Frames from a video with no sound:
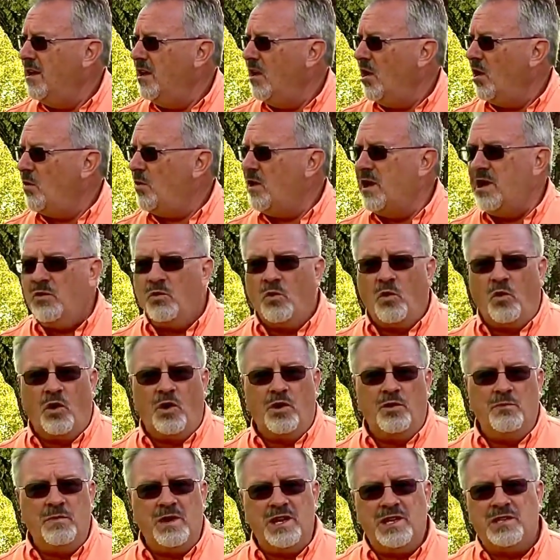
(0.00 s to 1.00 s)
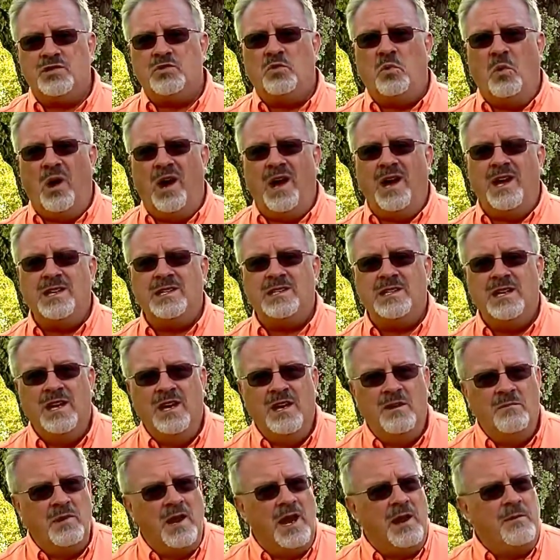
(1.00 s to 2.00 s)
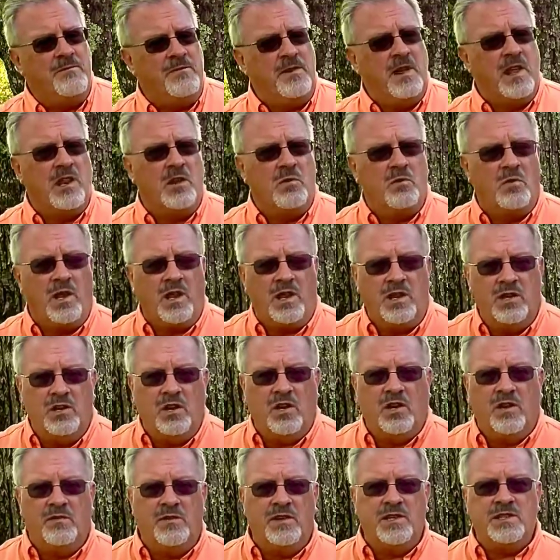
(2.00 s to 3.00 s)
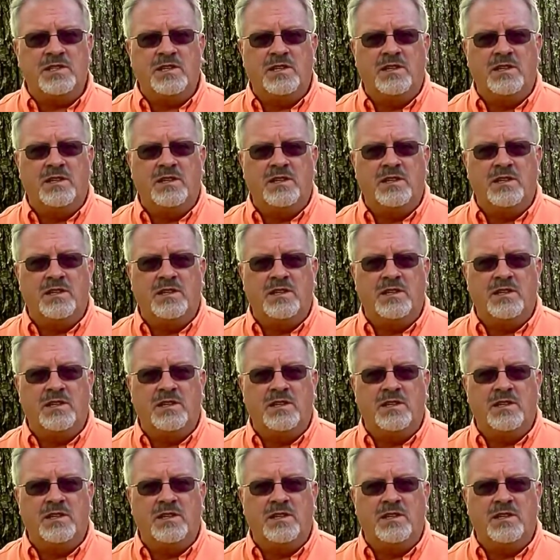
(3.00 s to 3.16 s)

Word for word: already warned me twice, but I'm feeling really nervous.